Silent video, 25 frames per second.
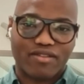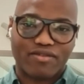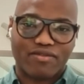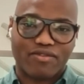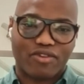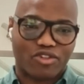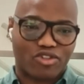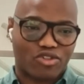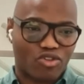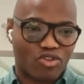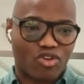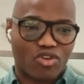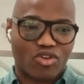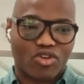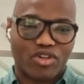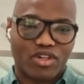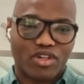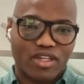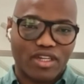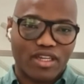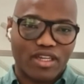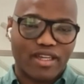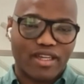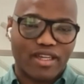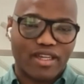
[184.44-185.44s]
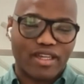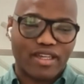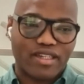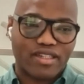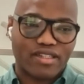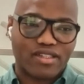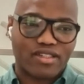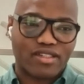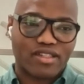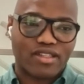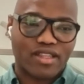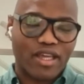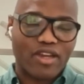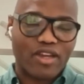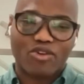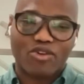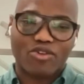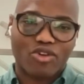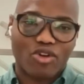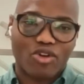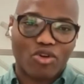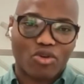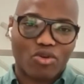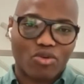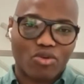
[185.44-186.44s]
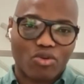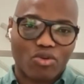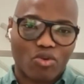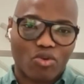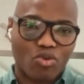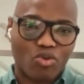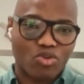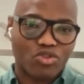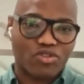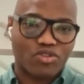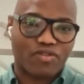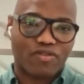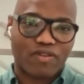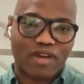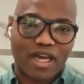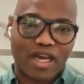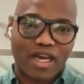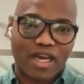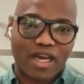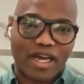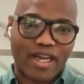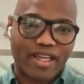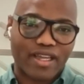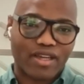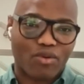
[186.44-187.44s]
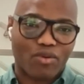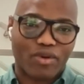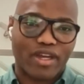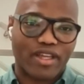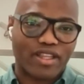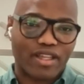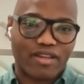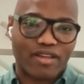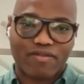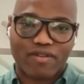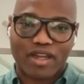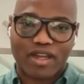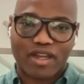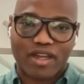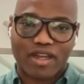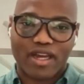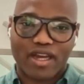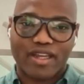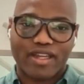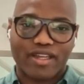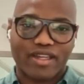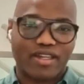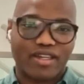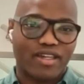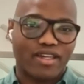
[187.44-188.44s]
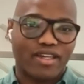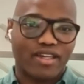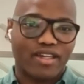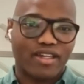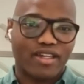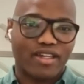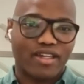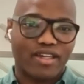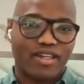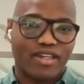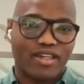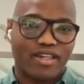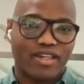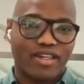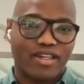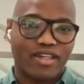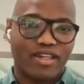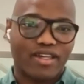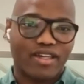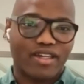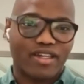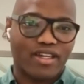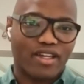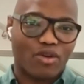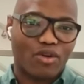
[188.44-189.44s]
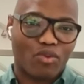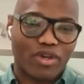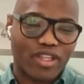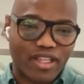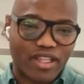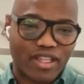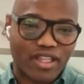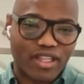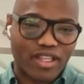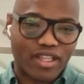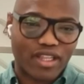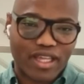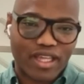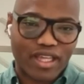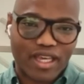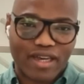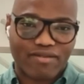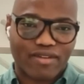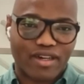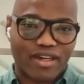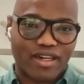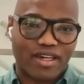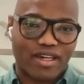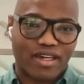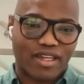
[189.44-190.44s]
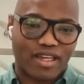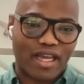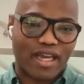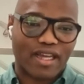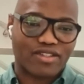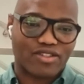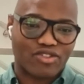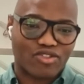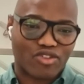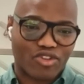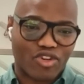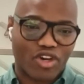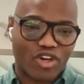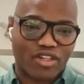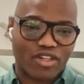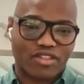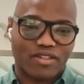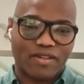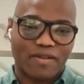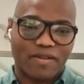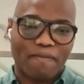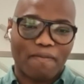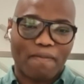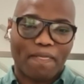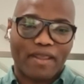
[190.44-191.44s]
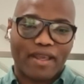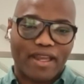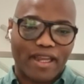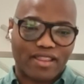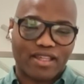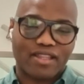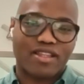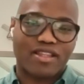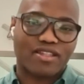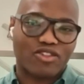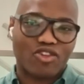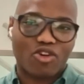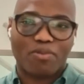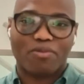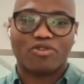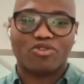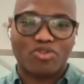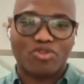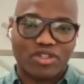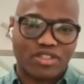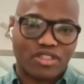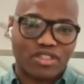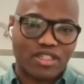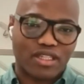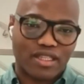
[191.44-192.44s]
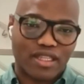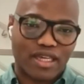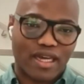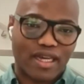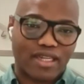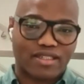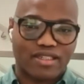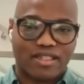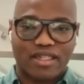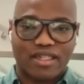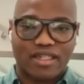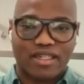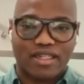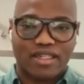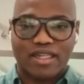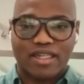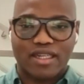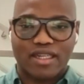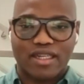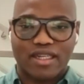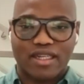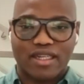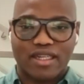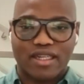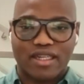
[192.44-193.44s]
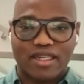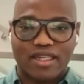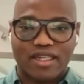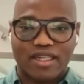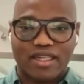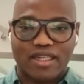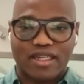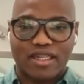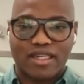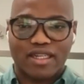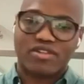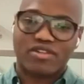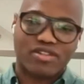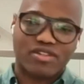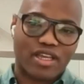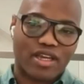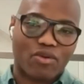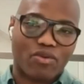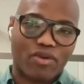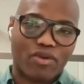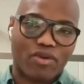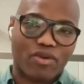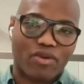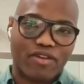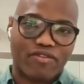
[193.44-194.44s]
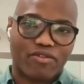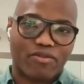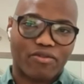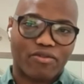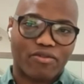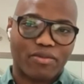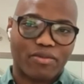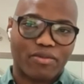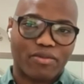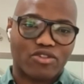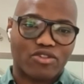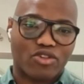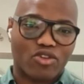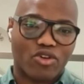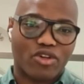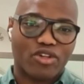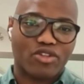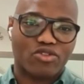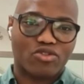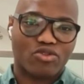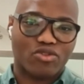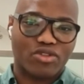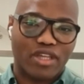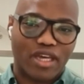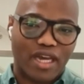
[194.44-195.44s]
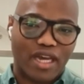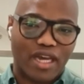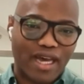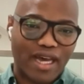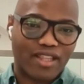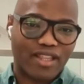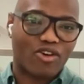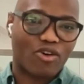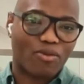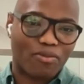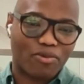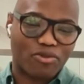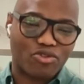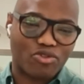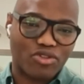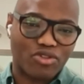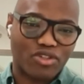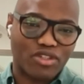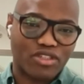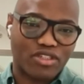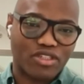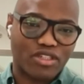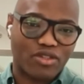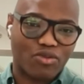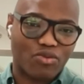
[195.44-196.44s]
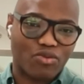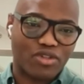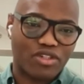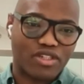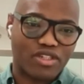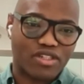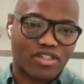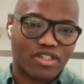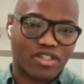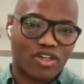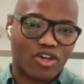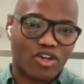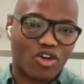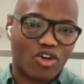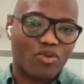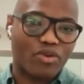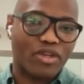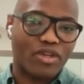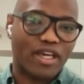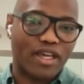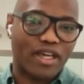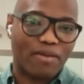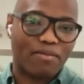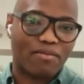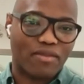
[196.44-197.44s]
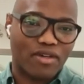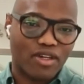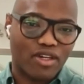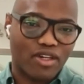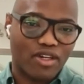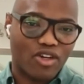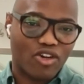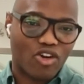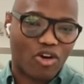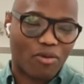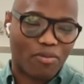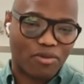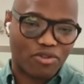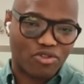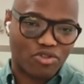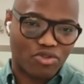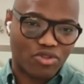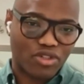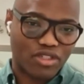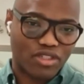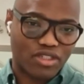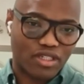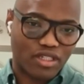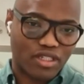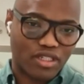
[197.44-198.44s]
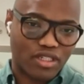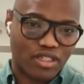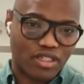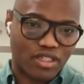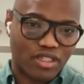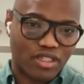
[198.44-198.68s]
for sure, is they don't know who's flying, where they're flying, whether they have a license or not. And I think there's an opportunity in that. And that's sort of a segue for me to go into the other opportunity, which is an OEM opportunity,